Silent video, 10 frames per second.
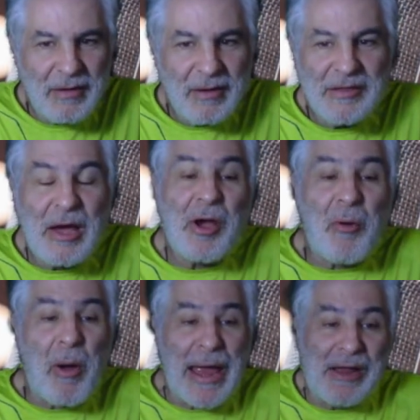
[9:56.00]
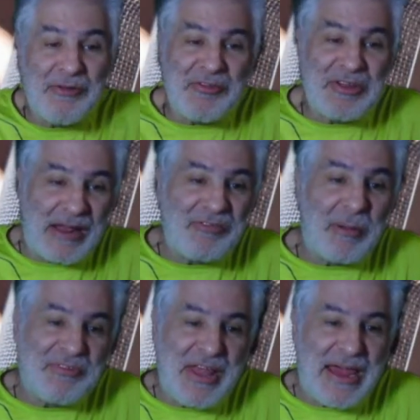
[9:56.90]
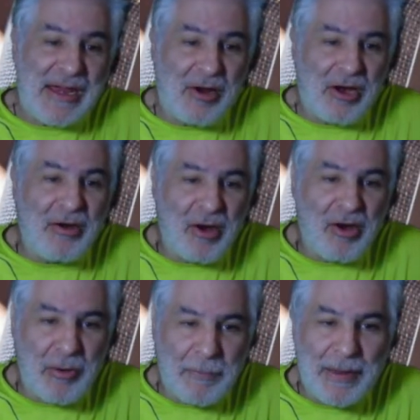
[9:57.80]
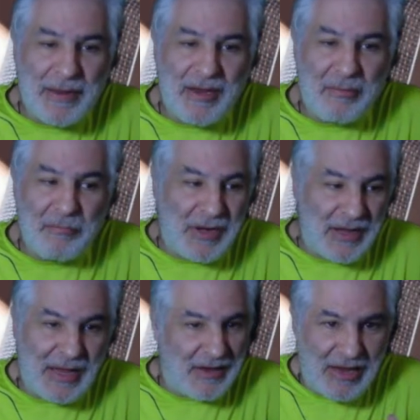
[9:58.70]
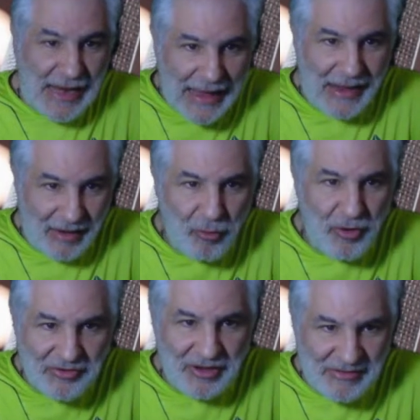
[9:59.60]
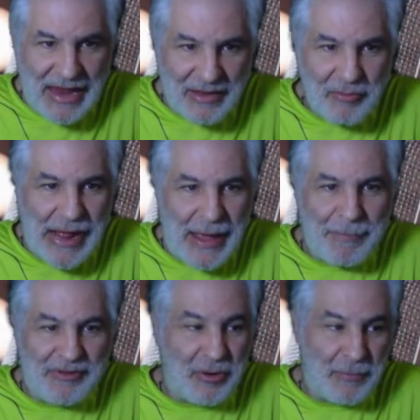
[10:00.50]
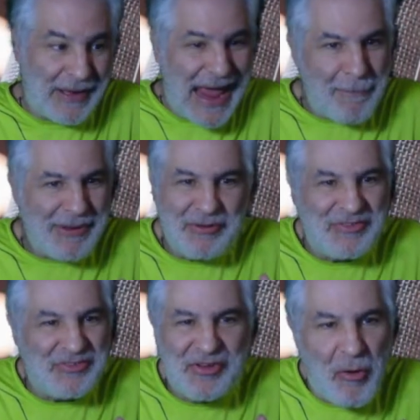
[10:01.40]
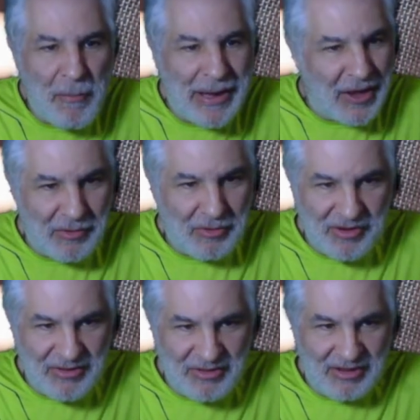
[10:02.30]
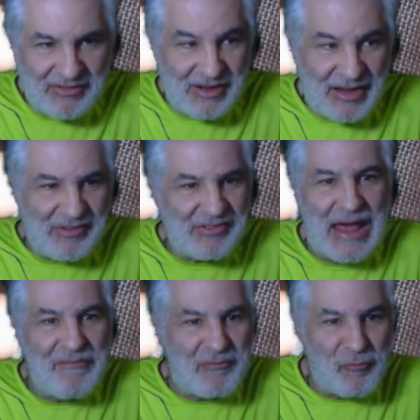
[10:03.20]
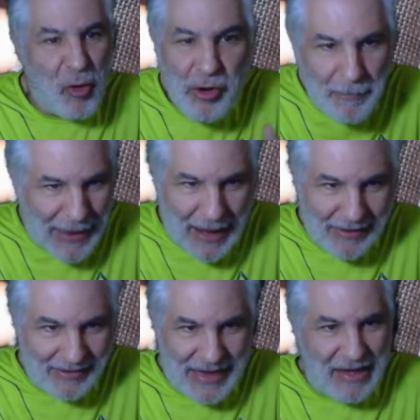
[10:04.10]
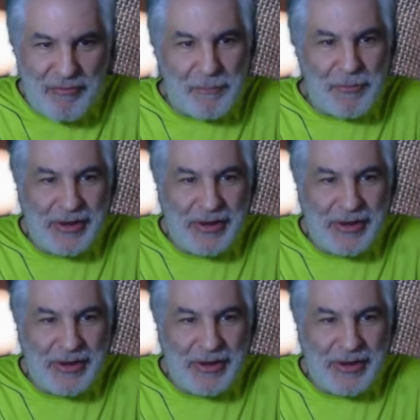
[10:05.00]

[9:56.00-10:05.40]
No, I understand. That's what I'm saying. Her opinion, but it was exactly what happened to her. But it happened to so many other musicians, and they just haven't wrote about it. They haven't put it